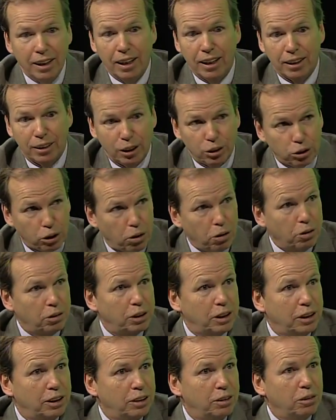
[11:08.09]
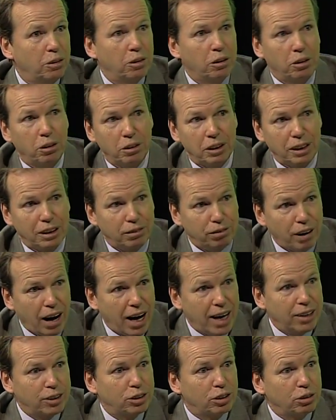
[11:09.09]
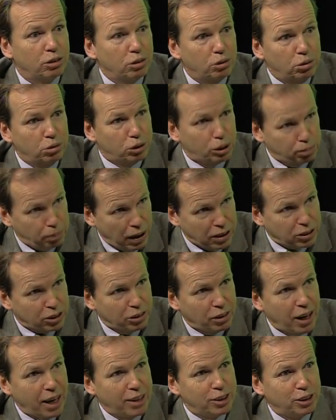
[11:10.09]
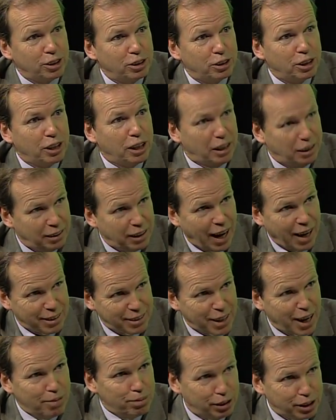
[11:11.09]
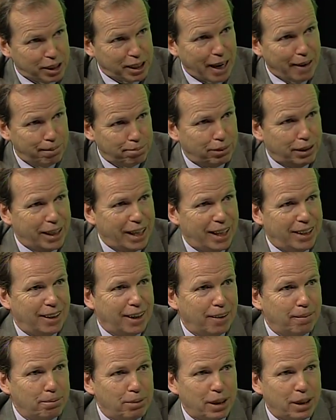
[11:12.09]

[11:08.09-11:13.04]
an attorney or an advisor who specializes in that type of estate planning.